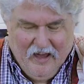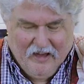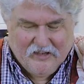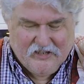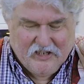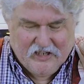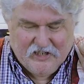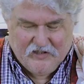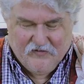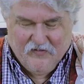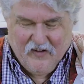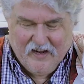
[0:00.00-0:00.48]

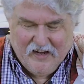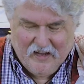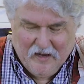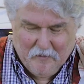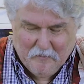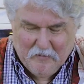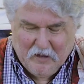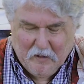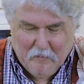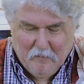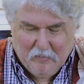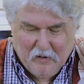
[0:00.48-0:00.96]
Actually, it's funny,
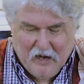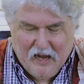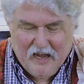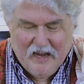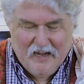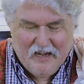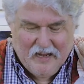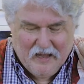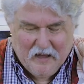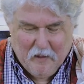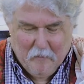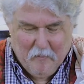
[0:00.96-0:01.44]
I'm
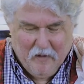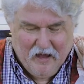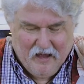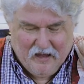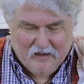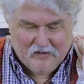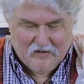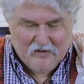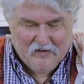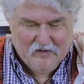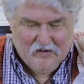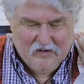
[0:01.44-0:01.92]
complaining
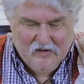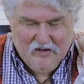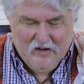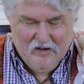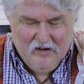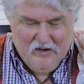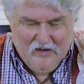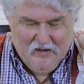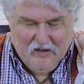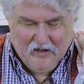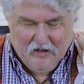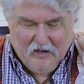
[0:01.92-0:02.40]
about
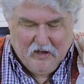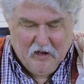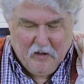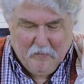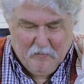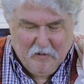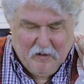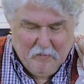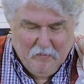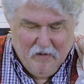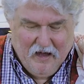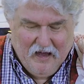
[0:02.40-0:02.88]
the
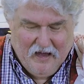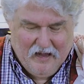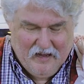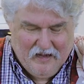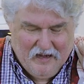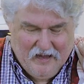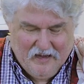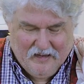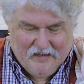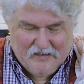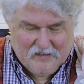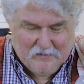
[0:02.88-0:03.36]
Kewpie
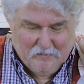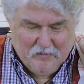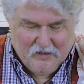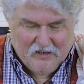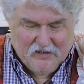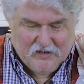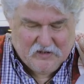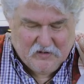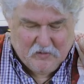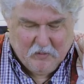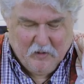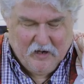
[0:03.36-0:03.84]
mayonnaise
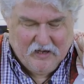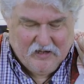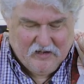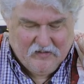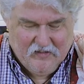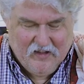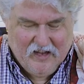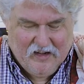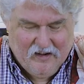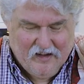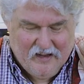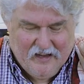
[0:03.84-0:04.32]
being sweet,
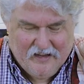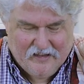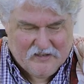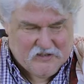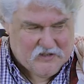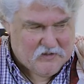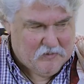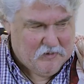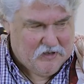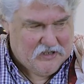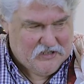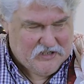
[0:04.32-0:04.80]
and then I
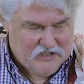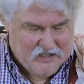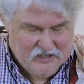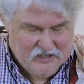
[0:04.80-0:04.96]
add sweet